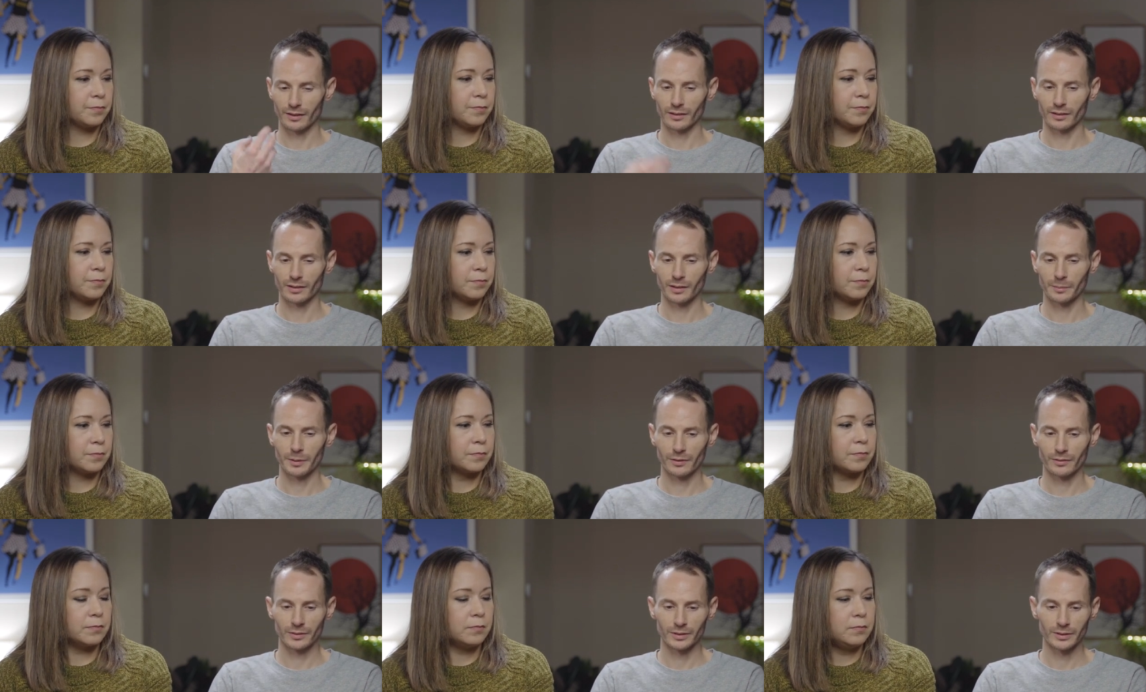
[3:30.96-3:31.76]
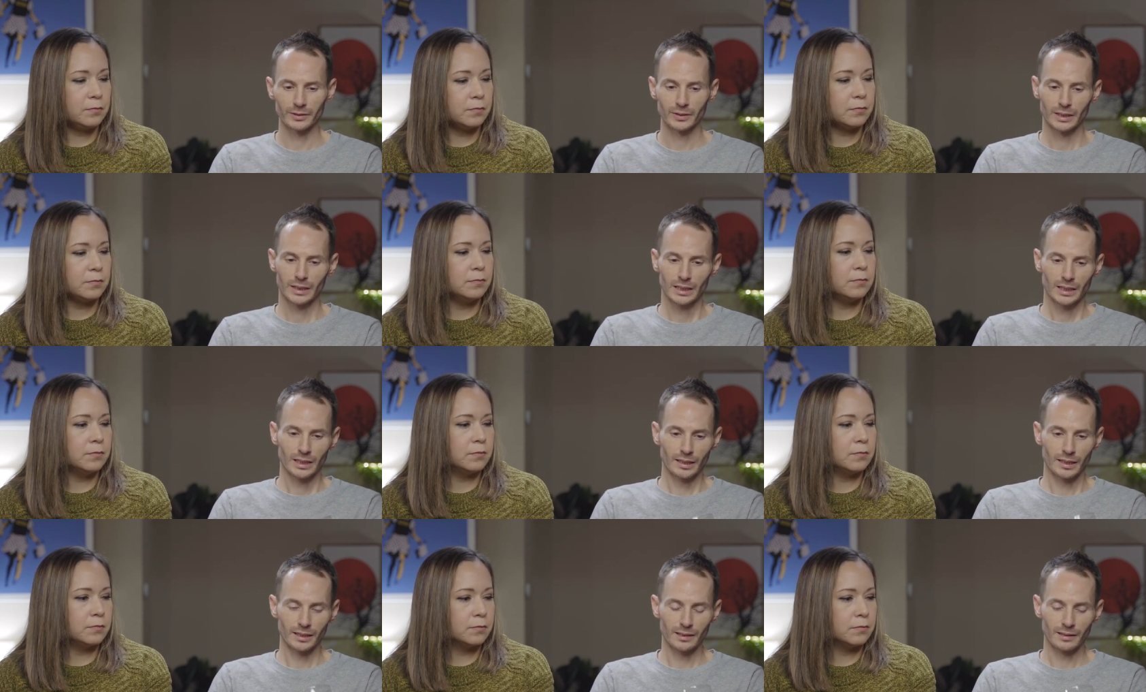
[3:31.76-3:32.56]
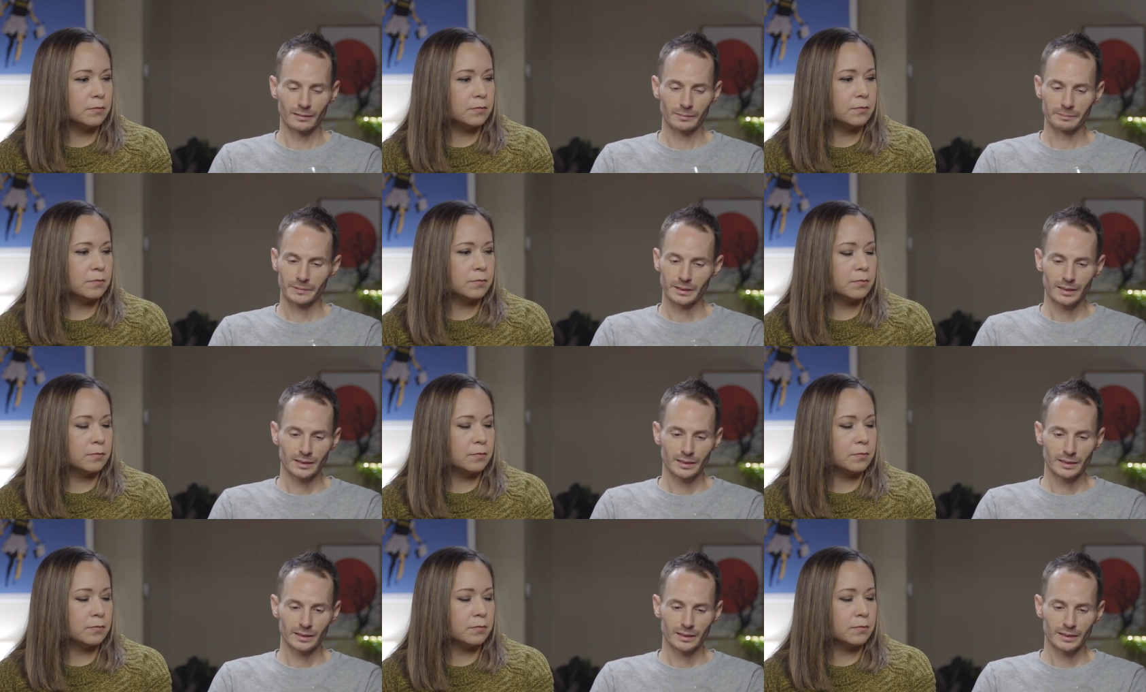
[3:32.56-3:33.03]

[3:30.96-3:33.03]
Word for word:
Speaker 1: thing coming through. Um,